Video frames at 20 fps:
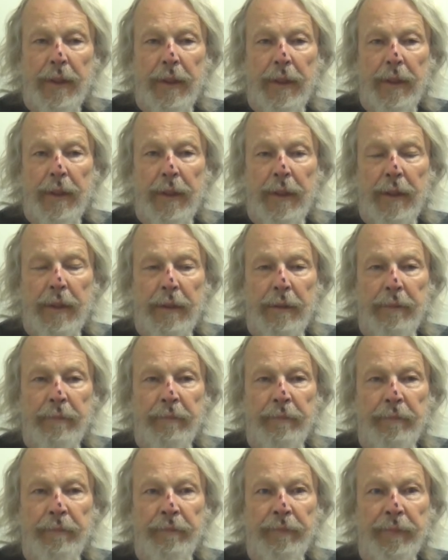
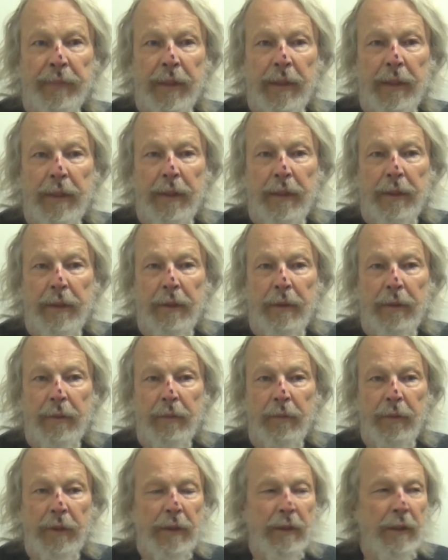um,
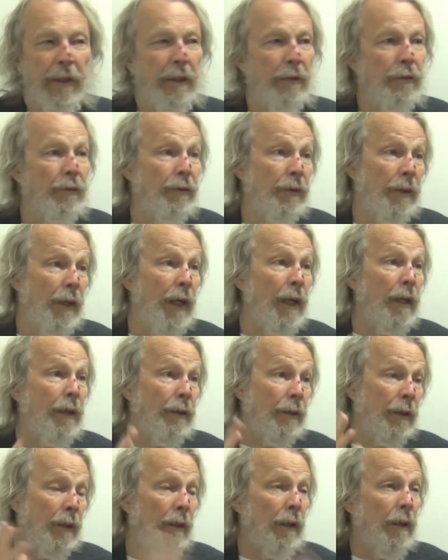we closed
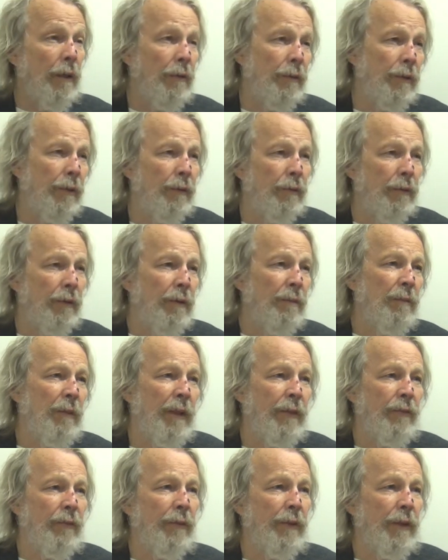out the clothing room
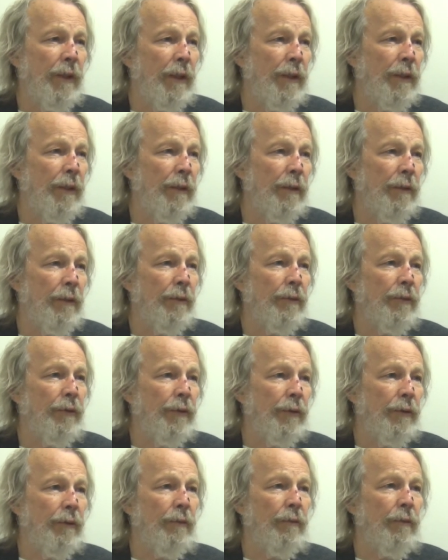after 10
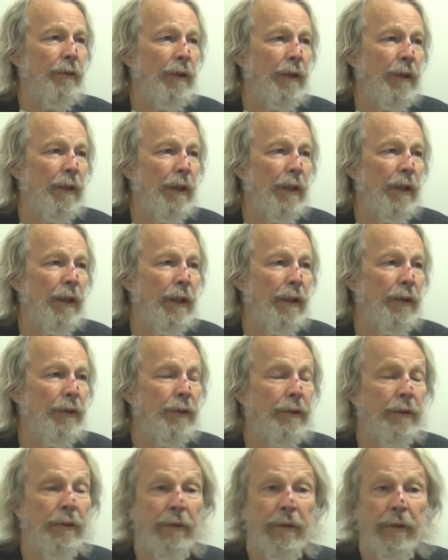years within the
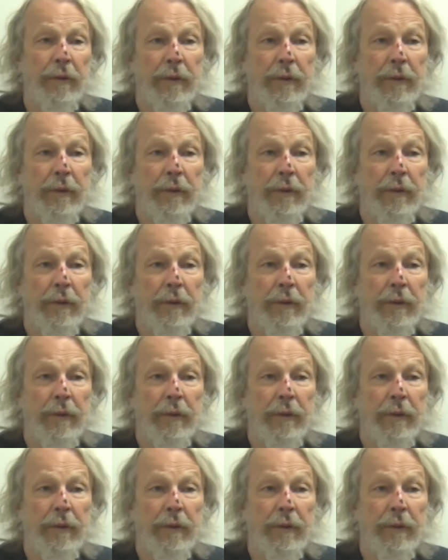last